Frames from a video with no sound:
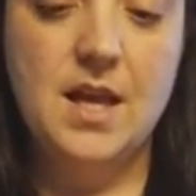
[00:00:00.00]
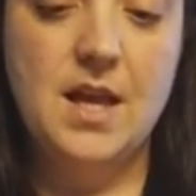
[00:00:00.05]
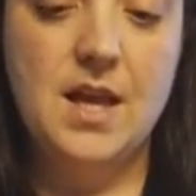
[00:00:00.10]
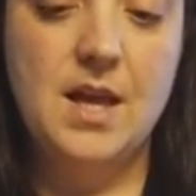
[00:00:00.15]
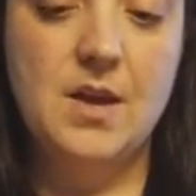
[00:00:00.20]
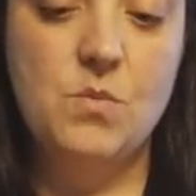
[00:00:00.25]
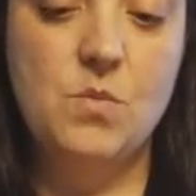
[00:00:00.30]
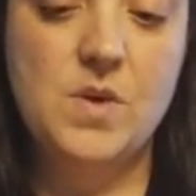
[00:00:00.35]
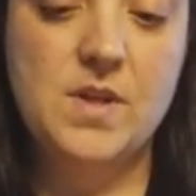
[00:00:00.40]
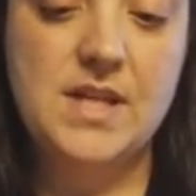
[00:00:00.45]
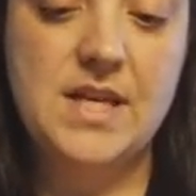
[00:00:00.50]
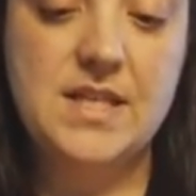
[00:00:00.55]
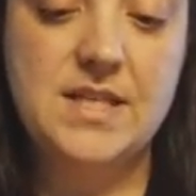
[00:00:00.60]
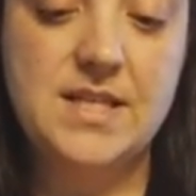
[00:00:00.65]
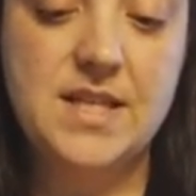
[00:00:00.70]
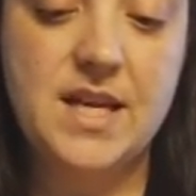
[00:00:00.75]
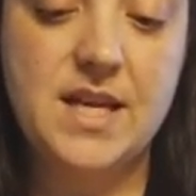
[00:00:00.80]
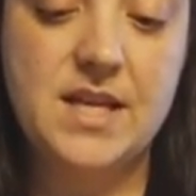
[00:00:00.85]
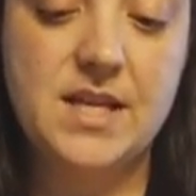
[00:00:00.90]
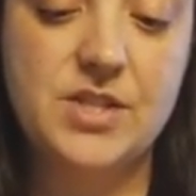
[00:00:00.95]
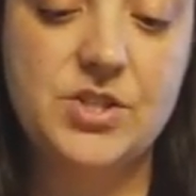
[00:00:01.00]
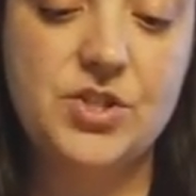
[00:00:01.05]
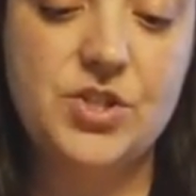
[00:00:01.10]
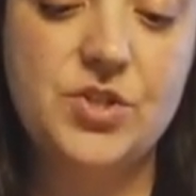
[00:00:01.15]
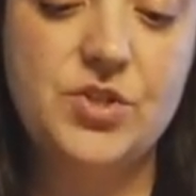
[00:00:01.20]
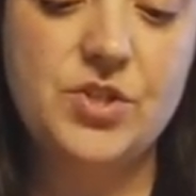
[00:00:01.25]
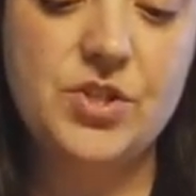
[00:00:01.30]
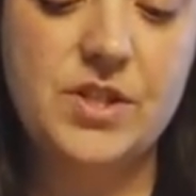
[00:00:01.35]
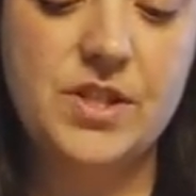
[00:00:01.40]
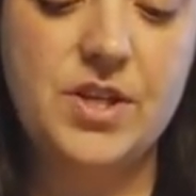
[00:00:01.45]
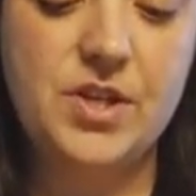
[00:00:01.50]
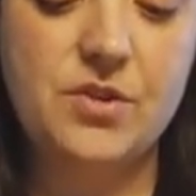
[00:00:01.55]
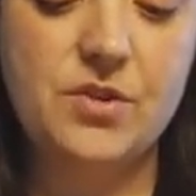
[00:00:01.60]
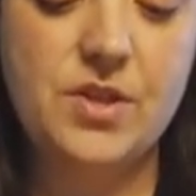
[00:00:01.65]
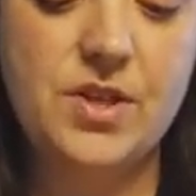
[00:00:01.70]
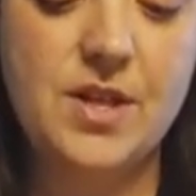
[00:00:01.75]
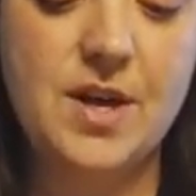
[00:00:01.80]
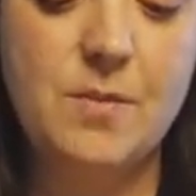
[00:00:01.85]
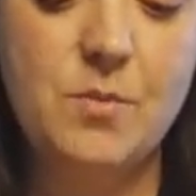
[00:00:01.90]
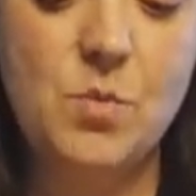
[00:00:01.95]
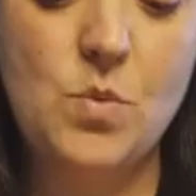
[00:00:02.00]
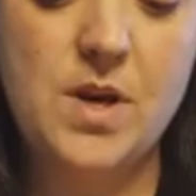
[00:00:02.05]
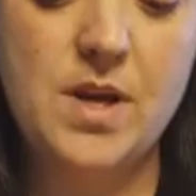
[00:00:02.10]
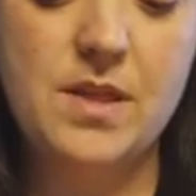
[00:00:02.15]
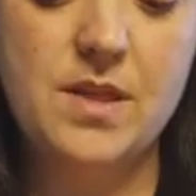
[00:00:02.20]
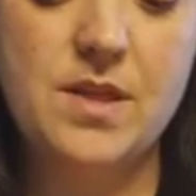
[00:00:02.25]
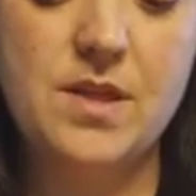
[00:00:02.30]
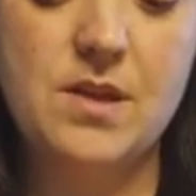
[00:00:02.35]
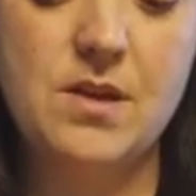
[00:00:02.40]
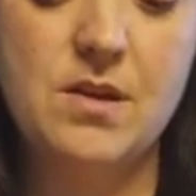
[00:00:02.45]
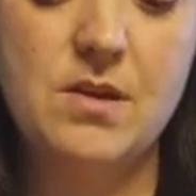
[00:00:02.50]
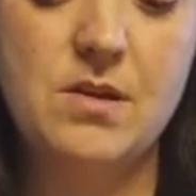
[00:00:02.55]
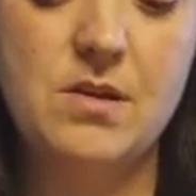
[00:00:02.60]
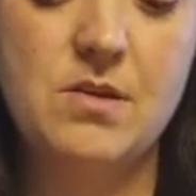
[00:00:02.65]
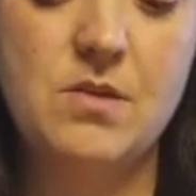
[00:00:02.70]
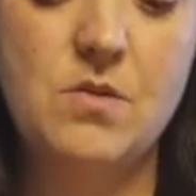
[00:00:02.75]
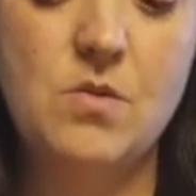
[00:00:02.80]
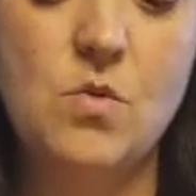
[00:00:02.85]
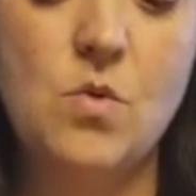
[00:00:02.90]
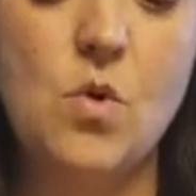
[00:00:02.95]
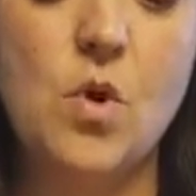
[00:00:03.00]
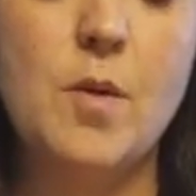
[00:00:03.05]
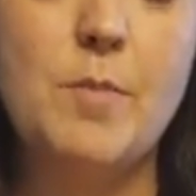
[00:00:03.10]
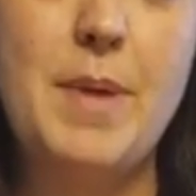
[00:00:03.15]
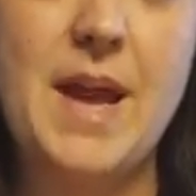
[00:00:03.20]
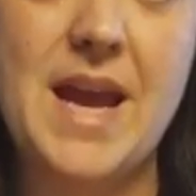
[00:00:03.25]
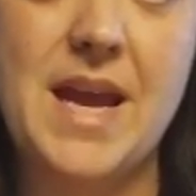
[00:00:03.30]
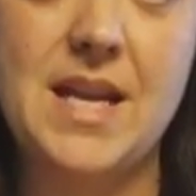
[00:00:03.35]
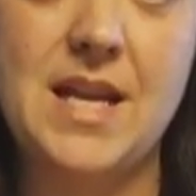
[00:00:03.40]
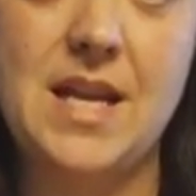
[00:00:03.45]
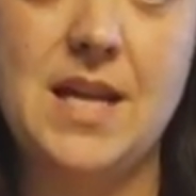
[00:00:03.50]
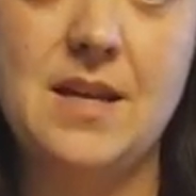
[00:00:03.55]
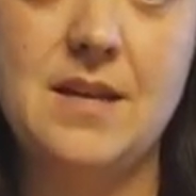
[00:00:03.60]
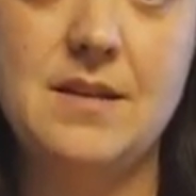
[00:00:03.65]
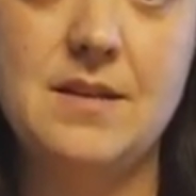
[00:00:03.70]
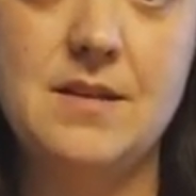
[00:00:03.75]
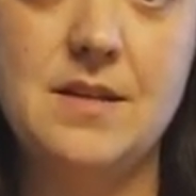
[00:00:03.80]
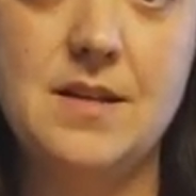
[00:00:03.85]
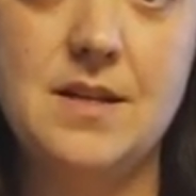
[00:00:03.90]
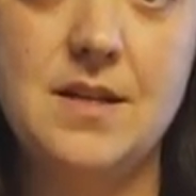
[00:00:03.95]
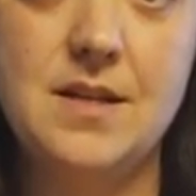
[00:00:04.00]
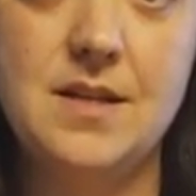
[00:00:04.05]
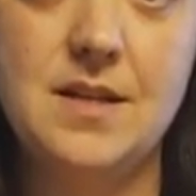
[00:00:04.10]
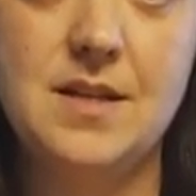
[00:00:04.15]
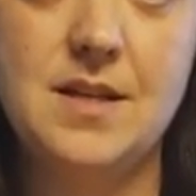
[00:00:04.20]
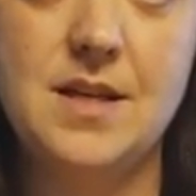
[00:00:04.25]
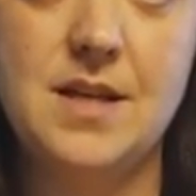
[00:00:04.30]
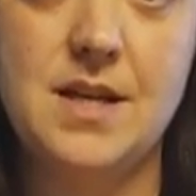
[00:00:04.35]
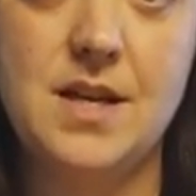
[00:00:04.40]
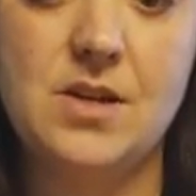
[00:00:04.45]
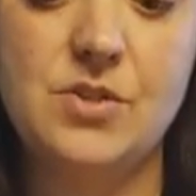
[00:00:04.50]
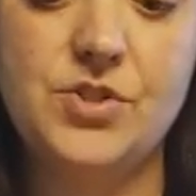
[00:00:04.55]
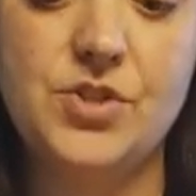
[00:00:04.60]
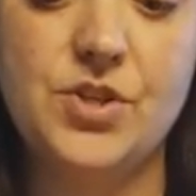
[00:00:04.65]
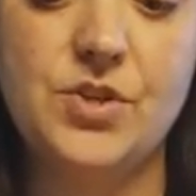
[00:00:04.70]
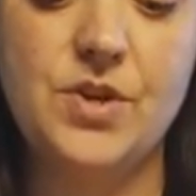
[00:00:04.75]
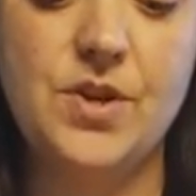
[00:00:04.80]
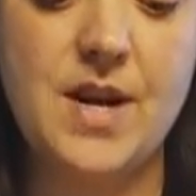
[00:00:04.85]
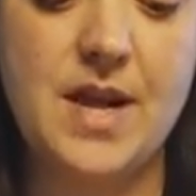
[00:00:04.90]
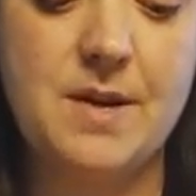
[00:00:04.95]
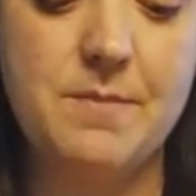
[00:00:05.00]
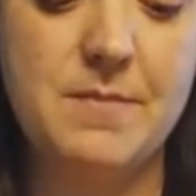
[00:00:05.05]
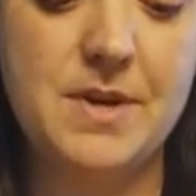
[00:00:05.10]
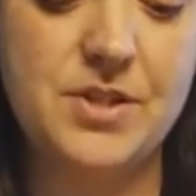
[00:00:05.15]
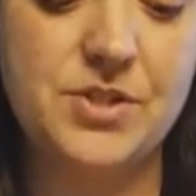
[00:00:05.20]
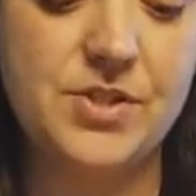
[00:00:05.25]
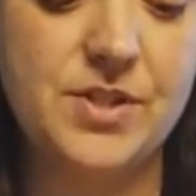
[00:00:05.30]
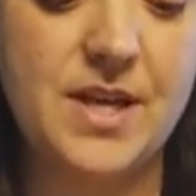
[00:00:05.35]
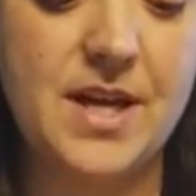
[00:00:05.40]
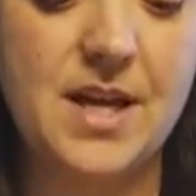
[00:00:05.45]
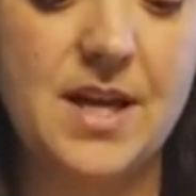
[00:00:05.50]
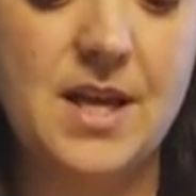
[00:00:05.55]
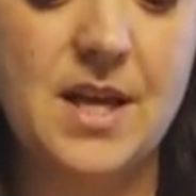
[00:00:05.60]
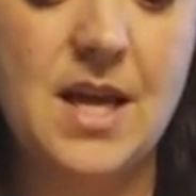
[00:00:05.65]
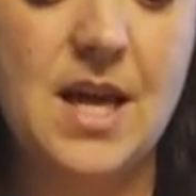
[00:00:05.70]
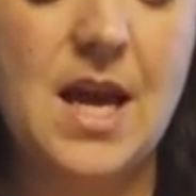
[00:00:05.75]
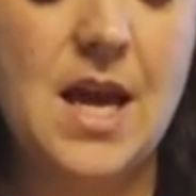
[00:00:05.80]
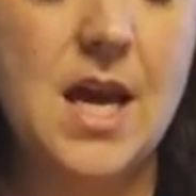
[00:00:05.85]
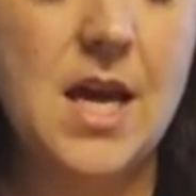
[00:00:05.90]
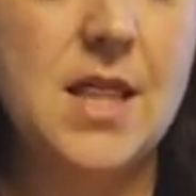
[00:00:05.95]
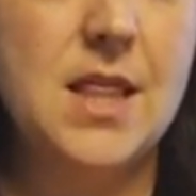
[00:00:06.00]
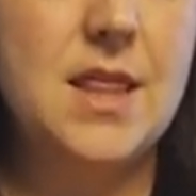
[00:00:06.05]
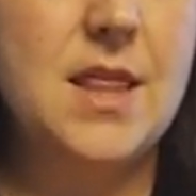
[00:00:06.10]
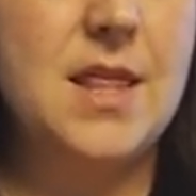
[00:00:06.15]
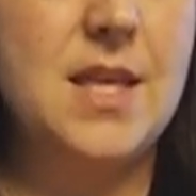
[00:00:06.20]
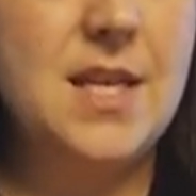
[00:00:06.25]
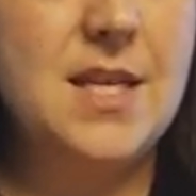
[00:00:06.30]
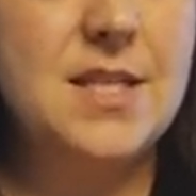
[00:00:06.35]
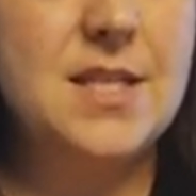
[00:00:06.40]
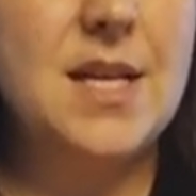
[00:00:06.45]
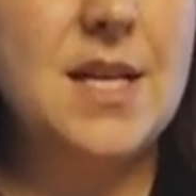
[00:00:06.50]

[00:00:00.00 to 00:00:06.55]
And what they say is usually your thumb width or a penny. And I'll show you how to measure that. These